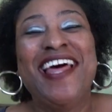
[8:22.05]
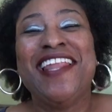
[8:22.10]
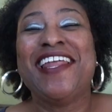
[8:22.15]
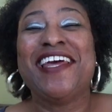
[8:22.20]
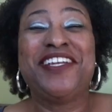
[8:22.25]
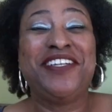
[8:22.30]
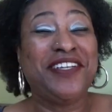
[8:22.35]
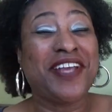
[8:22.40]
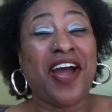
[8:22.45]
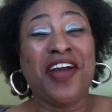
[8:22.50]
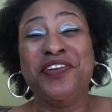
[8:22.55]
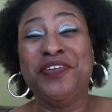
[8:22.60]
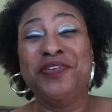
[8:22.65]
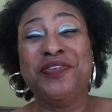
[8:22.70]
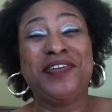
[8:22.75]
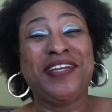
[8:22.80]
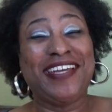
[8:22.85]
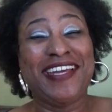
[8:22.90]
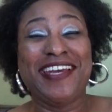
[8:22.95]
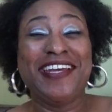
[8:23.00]
Like, are
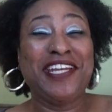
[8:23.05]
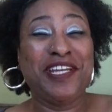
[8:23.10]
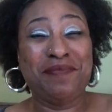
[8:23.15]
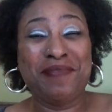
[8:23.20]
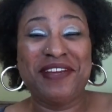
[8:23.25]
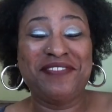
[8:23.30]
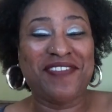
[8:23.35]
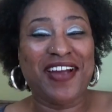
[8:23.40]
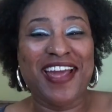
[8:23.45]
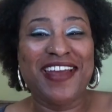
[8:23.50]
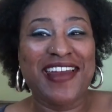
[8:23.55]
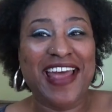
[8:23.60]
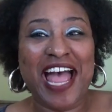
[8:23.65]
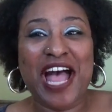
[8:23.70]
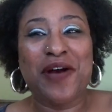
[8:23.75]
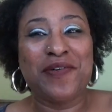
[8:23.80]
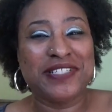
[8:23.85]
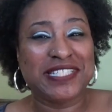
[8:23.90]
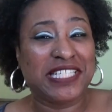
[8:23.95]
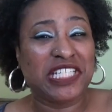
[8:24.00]
you kidding me right
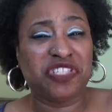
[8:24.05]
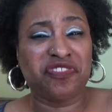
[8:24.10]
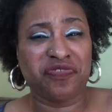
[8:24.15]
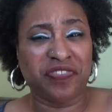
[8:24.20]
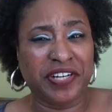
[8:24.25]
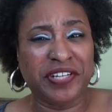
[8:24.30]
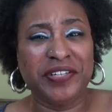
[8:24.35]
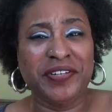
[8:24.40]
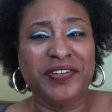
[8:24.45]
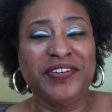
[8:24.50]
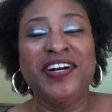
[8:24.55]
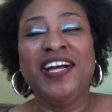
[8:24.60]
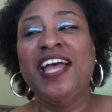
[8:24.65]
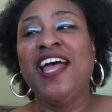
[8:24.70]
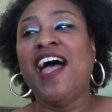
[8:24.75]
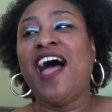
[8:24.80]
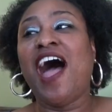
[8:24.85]
now? Is this real?